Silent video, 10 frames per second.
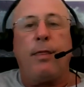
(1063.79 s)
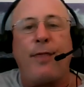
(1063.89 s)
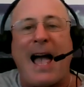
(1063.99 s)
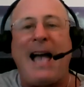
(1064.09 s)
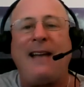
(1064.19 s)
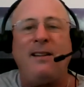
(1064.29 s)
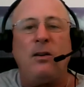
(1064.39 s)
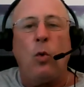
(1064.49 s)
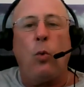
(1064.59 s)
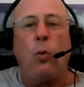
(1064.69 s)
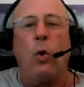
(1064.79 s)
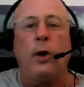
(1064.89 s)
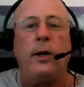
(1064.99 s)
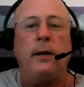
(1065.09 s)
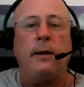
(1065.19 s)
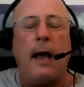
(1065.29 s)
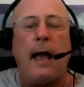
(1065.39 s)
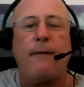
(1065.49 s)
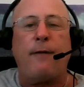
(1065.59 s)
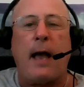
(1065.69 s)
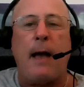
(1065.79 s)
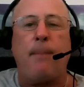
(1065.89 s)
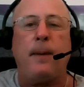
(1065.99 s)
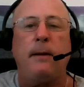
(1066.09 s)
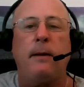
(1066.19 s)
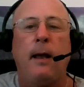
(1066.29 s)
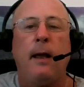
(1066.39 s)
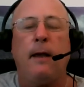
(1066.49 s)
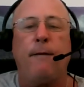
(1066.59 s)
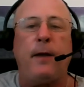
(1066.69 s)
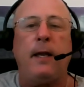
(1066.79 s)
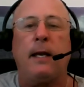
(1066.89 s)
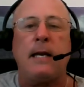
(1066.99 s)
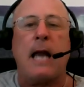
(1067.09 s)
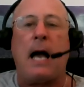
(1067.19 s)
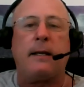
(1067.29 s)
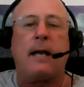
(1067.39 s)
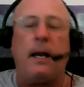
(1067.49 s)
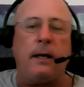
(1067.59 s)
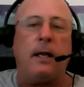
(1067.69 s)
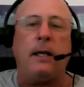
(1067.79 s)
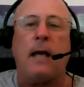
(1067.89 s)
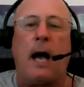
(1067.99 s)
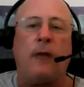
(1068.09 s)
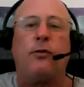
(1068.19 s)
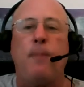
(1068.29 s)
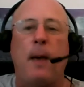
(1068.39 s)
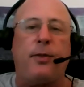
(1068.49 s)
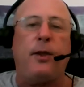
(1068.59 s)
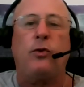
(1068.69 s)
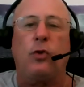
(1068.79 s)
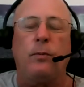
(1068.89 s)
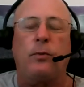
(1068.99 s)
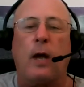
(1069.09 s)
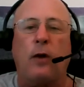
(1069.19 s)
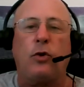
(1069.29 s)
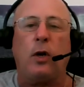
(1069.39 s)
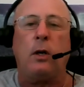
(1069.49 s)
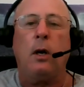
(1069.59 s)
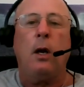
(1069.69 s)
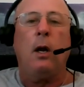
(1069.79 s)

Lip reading: That wouldn't have happened if he had not gotten a Yass Method Zoom session.